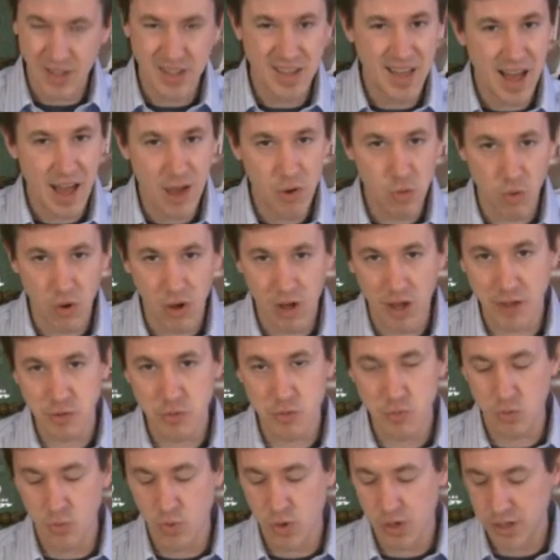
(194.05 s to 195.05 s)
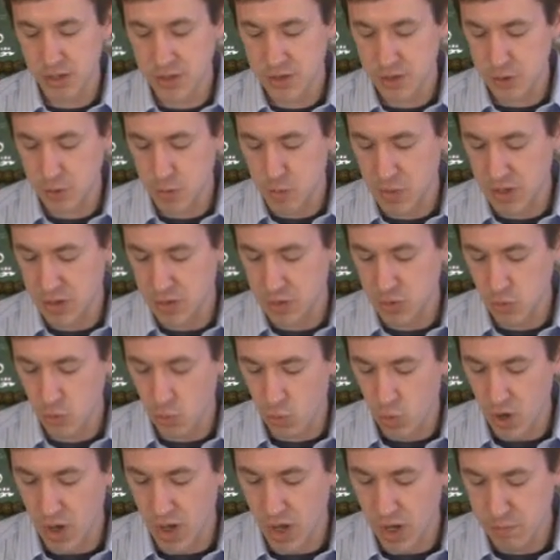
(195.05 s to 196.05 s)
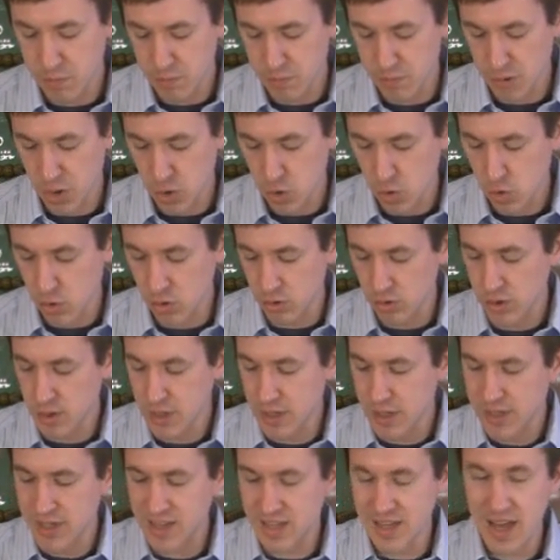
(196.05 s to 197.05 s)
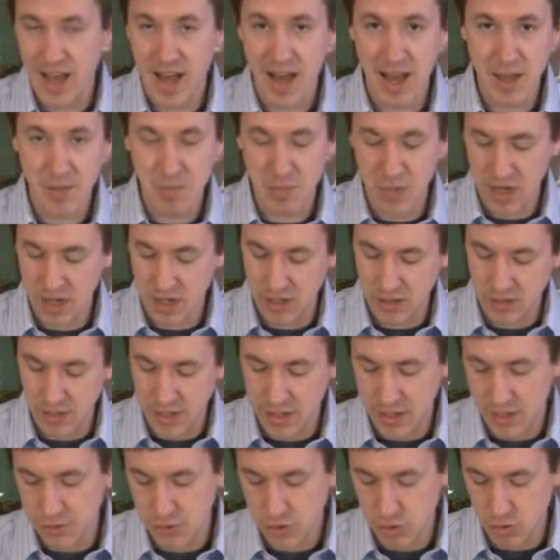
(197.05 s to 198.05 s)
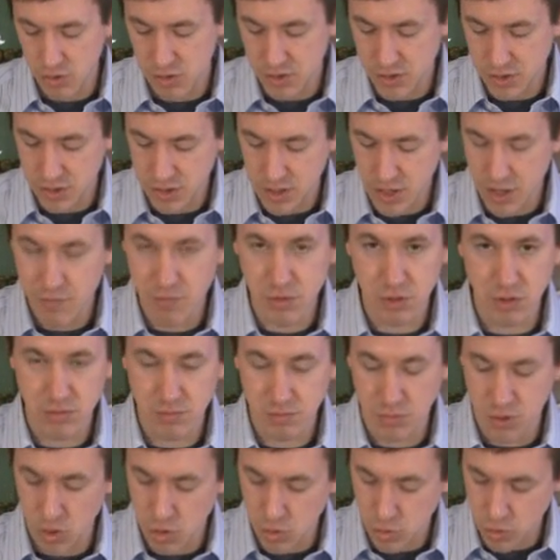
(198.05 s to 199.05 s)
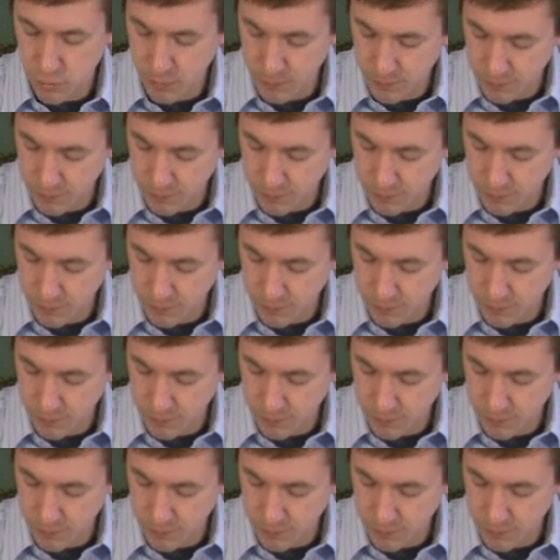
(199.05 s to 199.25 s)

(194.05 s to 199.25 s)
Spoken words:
Gaiwan really just means wan bowl, gai meaning lid, so it's covered bowl,